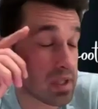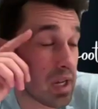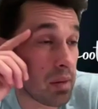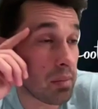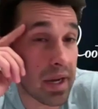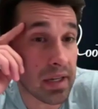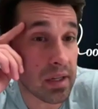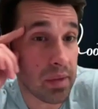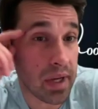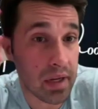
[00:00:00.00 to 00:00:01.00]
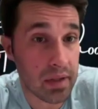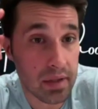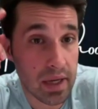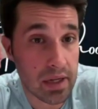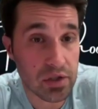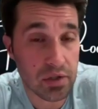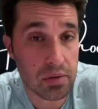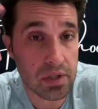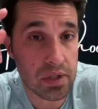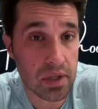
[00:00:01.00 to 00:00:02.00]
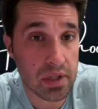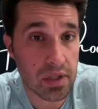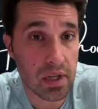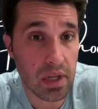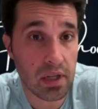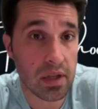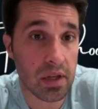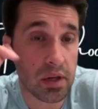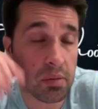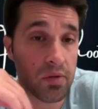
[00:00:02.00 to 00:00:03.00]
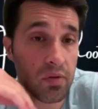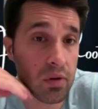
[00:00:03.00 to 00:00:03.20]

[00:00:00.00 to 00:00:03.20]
not back to back. Last year was Nuggets and Heat. The year before,